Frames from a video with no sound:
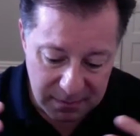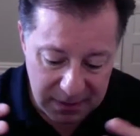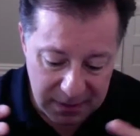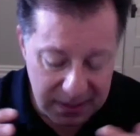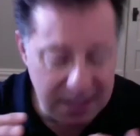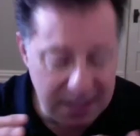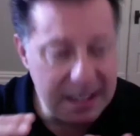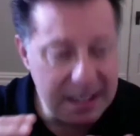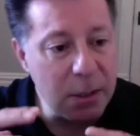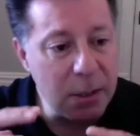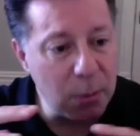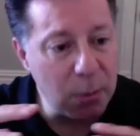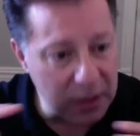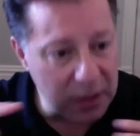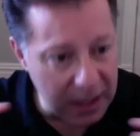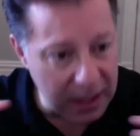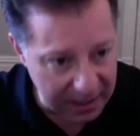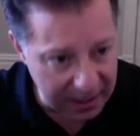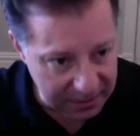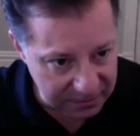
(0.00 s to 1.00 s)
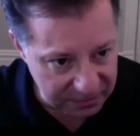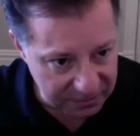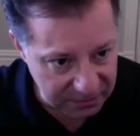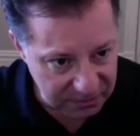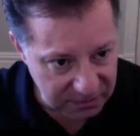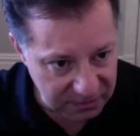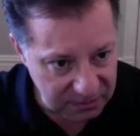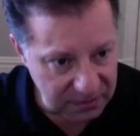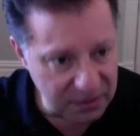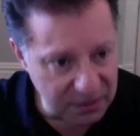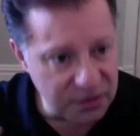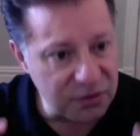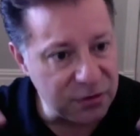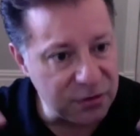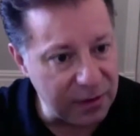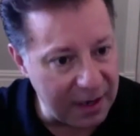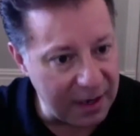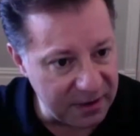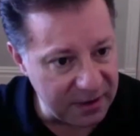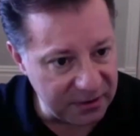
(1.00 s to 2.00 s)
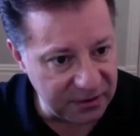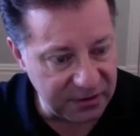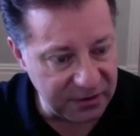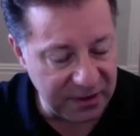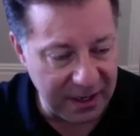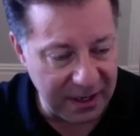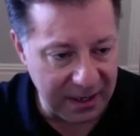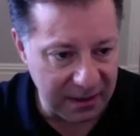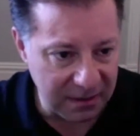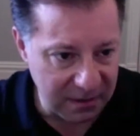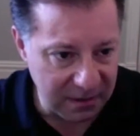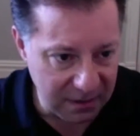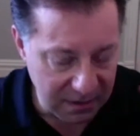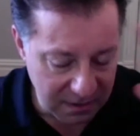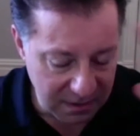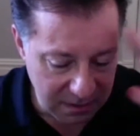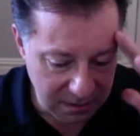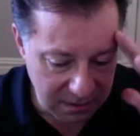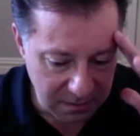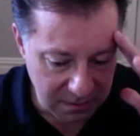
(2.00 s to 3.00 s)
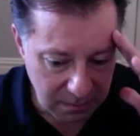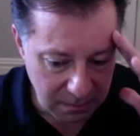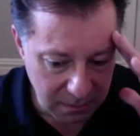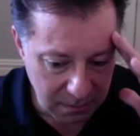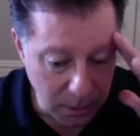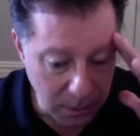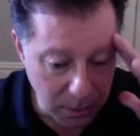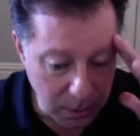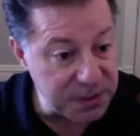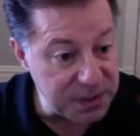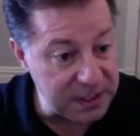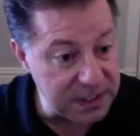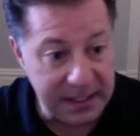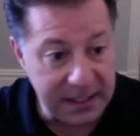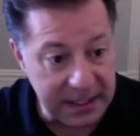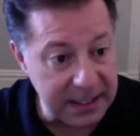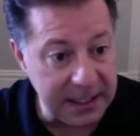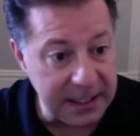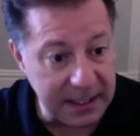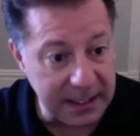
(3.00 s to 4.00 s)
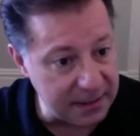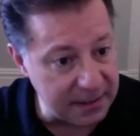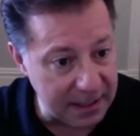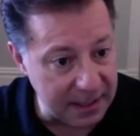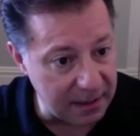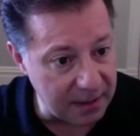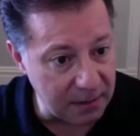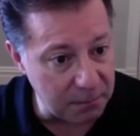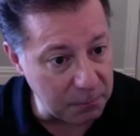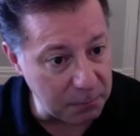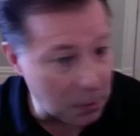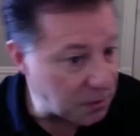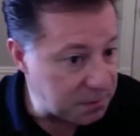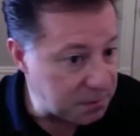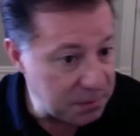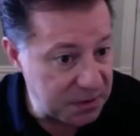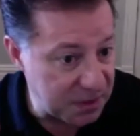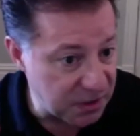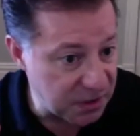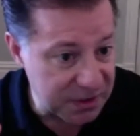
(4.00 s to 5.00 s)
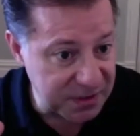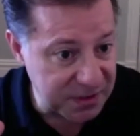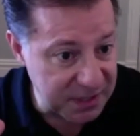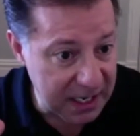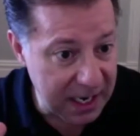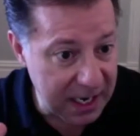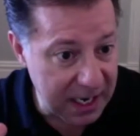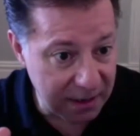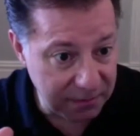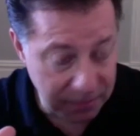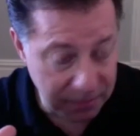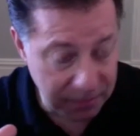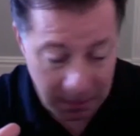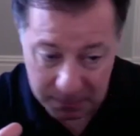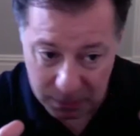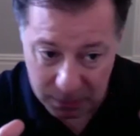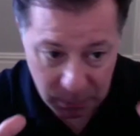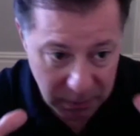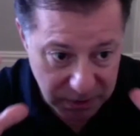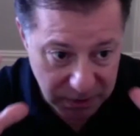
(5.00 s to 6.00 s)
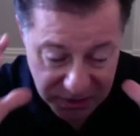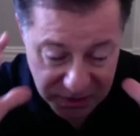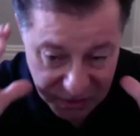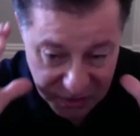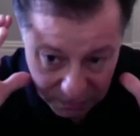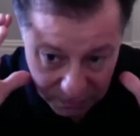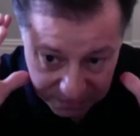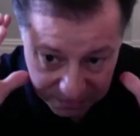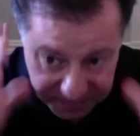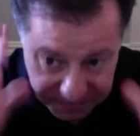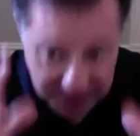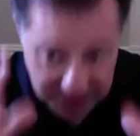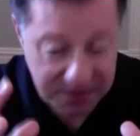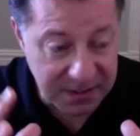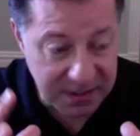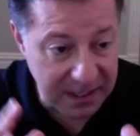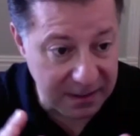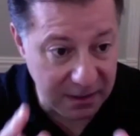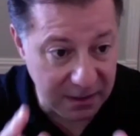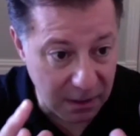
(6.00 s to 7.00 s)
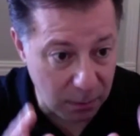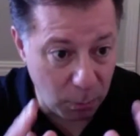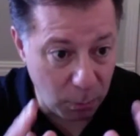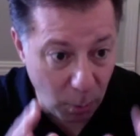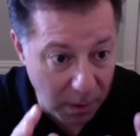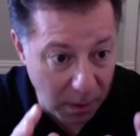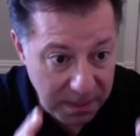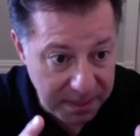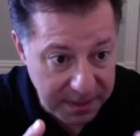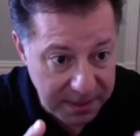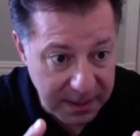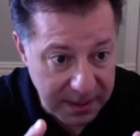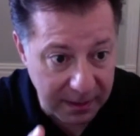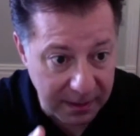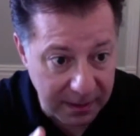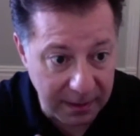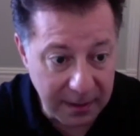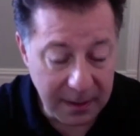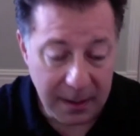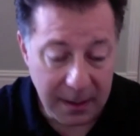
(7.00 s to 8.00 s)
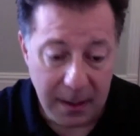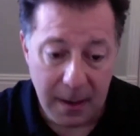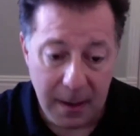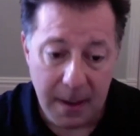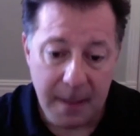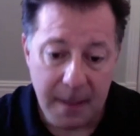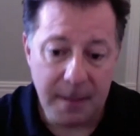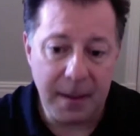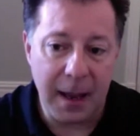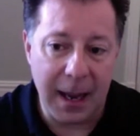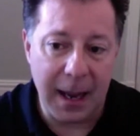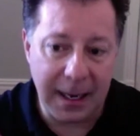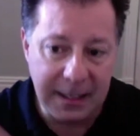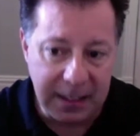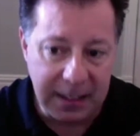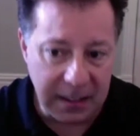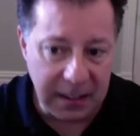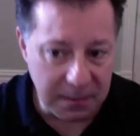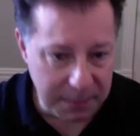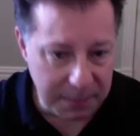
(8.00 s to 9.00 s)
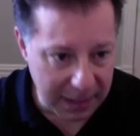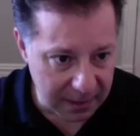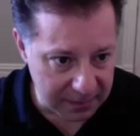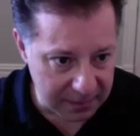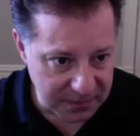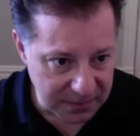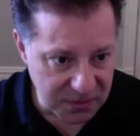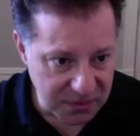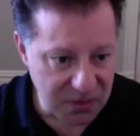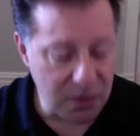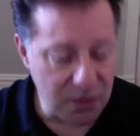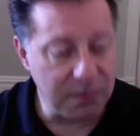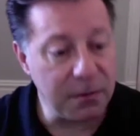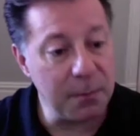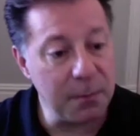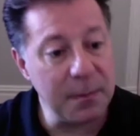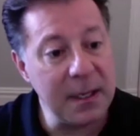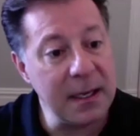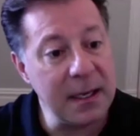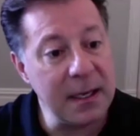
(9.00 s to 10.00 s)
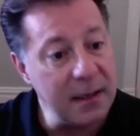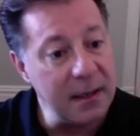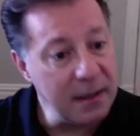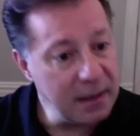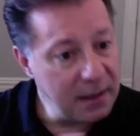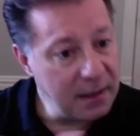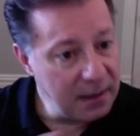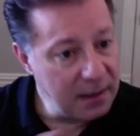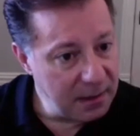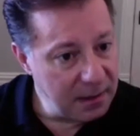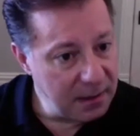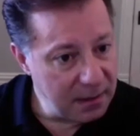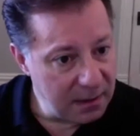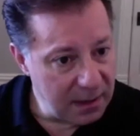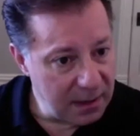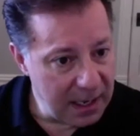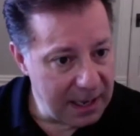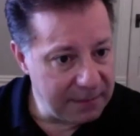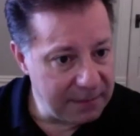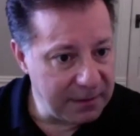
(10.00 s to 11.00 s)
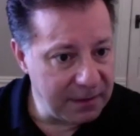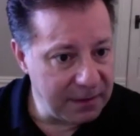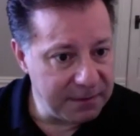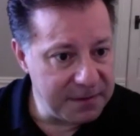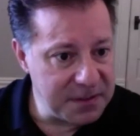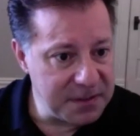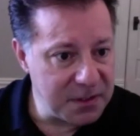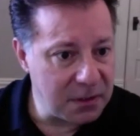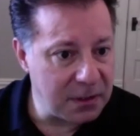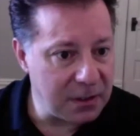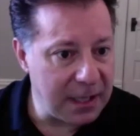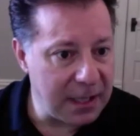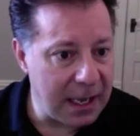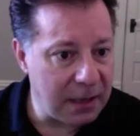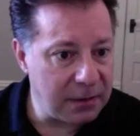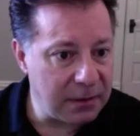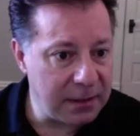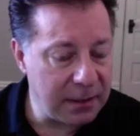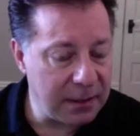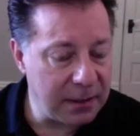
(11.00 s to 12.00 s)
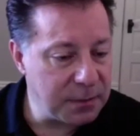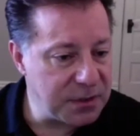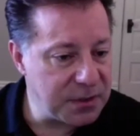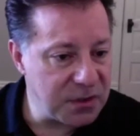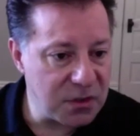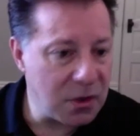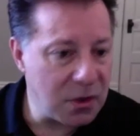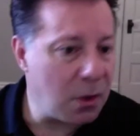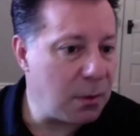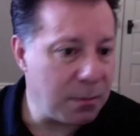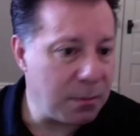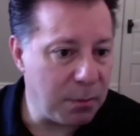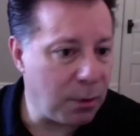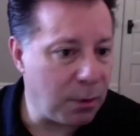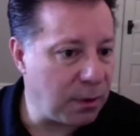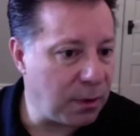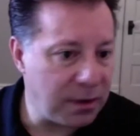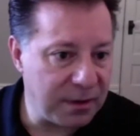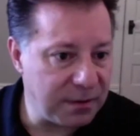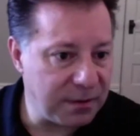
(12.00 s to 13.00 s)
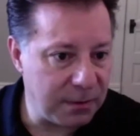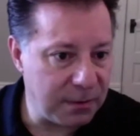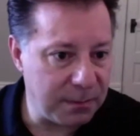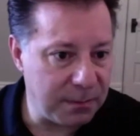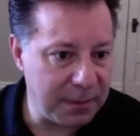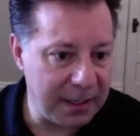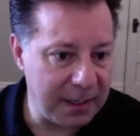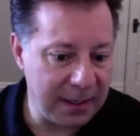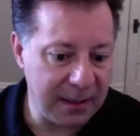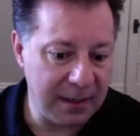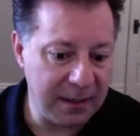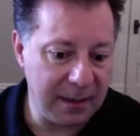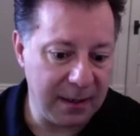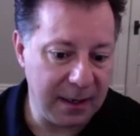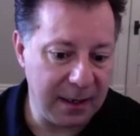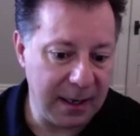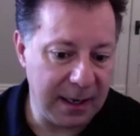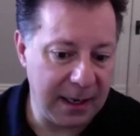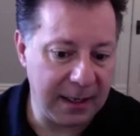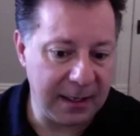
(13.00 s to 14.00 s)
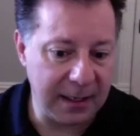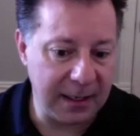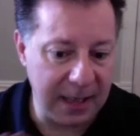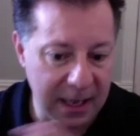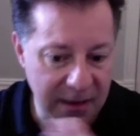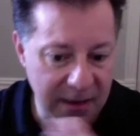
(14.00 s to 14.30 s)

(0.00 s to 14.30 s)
equalize the stress and the OCD that most musicians have, I mean, we're just so fixated on one thing. I needed balance. So for me, having a physical outlet was so important for me, and it gave